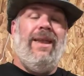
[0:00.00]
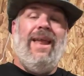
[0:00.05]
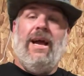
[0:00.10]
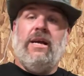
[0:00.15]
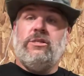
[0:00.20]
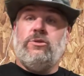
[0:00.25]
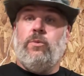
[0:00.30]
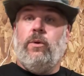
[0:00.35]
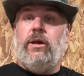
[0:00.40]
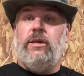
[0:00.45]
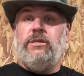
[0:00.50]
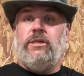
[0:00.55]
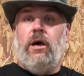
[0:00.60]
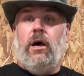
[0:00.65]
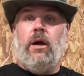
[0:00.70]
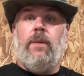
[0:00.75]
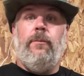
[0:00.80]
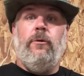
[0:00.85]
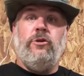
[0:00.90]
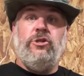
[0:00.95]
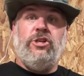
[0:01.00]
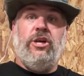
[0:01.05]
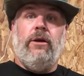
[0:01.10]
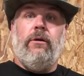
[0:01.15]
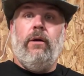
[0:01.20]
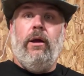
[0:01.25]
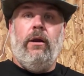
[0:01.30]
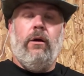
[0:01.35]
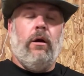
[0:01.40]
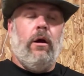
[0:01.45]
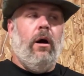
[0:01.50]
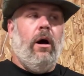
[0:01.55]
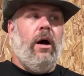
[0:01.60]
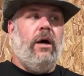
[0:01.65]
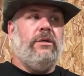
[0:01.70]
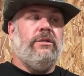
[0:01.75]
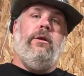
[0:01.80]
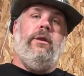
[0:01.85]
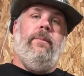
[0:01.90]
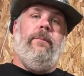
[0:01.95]
Next, we're going to talk about generator
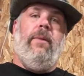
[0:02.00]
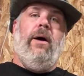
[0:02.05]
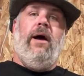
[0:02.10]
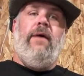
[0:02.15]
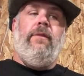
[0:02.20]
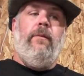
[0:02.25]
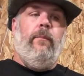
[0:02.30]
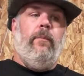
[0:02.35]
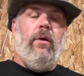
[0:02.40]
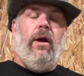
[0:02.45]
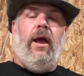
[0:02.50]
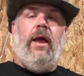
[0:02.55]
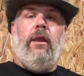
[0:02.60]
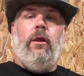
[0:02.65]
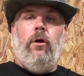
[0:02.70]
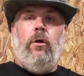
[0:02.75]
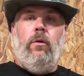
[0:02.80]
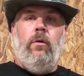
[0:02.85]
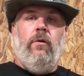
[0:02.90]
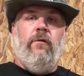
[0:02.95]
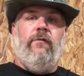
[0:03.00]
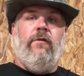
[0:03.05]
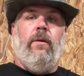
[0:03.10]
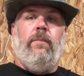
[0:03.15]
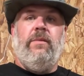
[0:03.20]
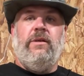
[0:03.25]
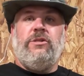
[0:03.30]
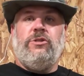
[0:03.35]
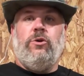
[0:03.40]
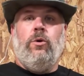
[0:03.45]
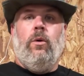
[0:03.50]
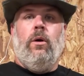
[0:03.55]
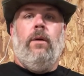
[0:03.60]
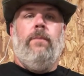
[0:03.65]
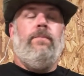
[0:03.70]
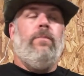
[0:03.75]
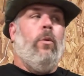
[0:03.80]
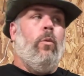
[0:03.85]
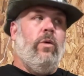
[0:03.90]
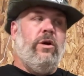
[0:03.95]
cost. To buy them brand new from the
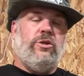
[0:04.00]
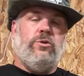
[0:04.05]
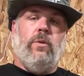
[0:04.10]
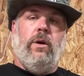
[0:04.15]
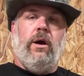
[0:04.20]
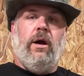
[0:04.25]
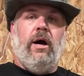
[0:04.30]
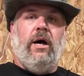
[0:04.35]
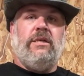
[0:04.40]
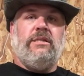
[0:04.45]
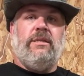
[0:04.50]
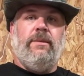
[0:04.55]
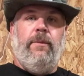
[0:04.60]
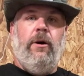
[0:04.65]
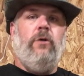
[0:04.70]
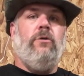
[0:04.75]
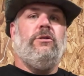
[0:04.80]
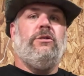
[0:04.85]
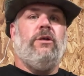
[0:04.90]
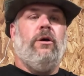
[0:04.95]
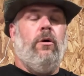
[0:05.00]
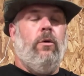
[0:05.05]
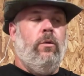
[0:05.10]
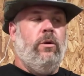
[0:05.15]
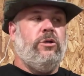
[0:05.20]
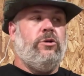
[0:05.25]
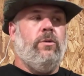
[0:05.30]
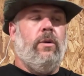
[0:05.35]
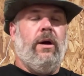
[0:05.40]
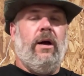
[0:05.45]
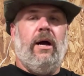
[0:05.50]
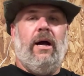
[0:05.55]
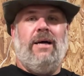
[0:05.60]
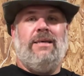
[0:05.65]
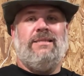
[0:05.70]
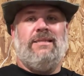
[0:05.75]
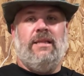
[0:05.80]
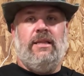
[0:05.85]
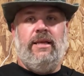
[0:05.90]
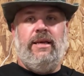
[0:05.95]
store, which one costs the most, which one
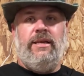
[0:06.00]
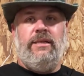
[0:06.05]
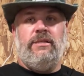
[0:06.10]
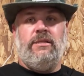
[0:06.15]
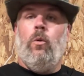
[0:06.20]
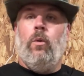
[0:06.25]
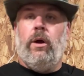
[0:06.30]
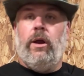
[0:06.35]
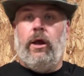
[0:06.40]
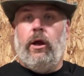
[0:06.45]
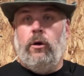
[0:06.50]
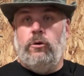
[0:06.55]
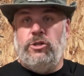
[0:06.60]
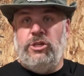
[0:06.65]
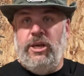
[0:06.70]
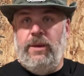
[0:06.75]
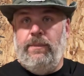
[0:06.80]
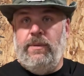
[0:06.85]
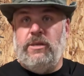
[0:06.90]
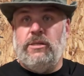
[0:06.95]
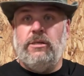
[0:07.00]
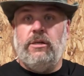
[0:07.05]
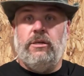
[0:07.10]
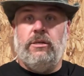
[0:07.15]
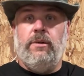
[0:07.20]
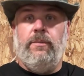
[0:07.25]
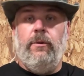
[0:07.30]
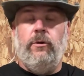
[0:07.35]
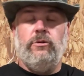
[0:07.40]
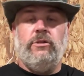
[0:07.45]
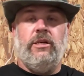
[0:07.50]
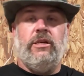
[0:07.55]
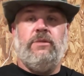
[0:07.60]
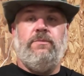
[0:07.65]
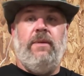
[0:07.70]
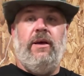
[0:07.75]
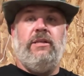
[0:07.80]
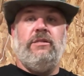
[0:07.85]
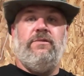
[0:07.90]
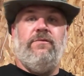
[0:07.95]
costs the least. We're going to go cheapest to most
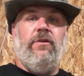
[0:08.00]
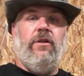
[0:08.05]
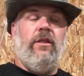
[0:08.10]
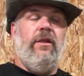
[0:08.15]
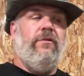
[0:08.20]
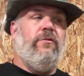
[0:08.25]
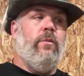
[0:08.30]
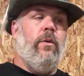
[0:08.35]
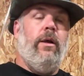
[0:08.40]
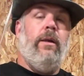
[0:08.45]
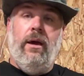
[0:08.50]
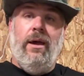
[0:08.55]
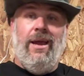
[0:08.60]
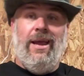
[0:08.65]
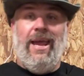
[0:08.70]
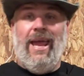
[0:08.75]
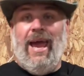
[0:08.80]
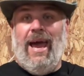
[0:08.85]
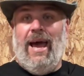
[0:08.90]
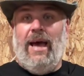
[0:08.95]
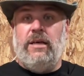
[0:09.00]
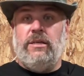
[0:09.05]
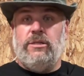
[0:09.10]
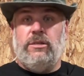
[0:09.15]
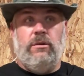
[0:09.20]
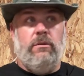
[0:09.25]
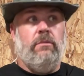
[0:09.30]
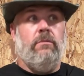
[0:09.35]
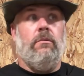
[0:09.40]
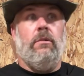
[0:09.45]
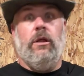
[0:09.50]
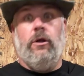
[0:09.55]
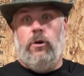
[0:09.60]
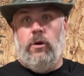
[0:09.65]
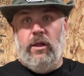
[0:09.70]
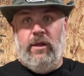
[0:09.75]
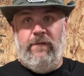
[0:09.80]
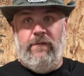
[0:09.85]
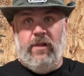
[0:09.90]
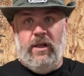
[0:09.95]
expensive on this one. Gas
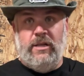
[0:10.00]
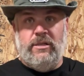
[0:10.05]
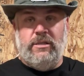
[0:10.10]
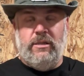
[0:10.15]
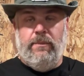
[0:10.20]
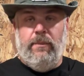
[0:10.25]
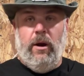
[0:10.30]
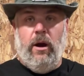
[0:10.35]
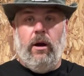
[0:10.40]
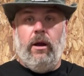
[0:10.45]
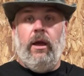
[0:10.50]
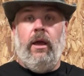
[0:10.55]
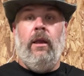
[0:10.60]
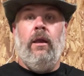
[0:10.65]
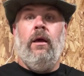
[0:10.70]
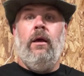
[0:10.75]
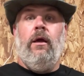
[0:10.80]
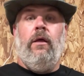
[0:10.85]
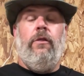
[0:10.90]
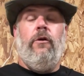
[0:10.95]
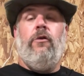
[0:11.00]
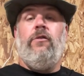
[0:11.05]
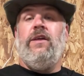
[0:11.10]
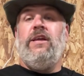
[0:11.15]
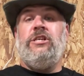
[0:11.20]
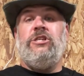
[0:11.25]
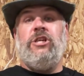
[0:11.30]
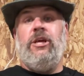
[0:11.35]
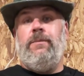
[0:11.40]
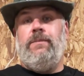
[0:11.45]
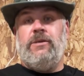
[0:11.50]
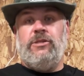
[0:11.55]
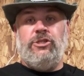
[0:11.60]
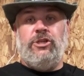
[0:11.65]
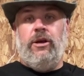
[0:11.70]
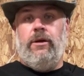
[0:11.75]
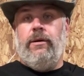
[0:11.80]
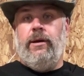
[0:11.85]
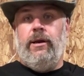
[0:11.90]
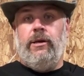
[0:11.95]
literally floods the market. They're the cheapest
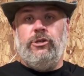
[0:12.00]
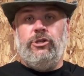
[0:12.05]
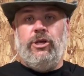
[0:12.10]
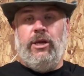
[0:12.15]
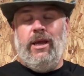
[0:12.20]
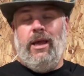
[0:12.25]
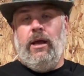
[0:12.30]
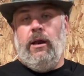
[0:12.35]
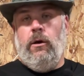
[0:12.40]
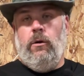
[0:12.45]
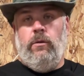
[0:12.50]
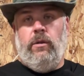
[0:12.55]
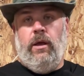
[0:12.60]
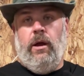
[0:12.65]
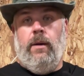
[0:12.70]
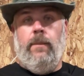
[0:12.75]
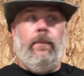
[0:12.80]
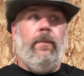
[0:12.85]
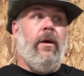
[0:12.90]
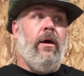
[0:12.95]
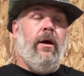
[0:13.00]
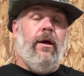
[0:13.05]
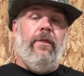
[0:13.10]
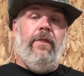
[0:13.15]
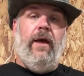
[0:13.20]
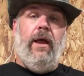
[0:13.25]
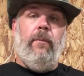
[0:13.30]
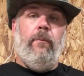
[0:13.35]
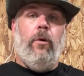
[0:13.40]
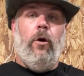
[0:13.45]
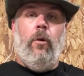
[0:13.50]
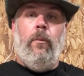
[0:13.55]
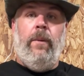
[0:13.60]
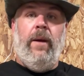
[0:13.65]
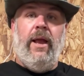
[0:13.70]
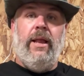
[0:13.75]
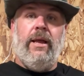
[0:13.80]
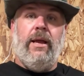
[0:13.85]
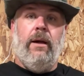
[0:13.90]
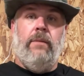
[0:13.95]
generators you can get out there. Then
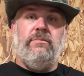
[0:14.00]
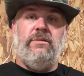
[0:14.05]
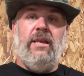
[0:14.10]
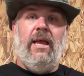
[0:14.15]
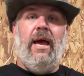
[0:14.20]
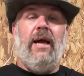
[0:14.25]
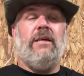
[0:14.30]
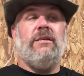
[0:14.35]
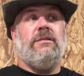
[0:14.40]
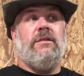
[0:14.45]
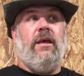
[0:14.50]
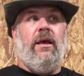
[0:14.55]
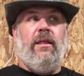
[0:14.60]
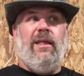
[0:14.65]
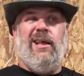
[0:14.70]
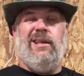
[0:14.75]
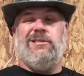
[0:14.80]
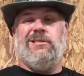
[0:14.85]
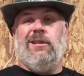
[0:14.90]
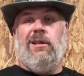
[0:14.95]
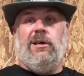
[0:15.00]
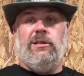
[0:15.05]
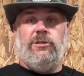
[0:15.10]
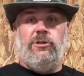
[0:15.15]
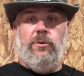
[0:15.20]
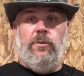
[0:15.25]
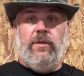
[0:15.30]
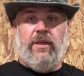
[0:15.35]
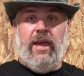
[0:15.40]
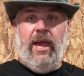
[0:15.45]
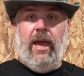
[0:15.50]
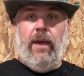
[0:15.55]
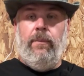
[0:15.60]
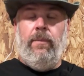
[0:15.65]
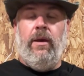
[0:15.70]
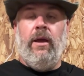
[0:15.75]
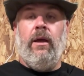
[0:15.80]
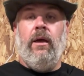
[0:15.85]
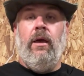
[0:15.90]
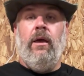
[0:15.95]
propane comes next, and that has a lot to do with
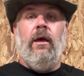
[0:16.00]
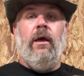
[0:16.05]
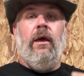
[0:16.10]
camping,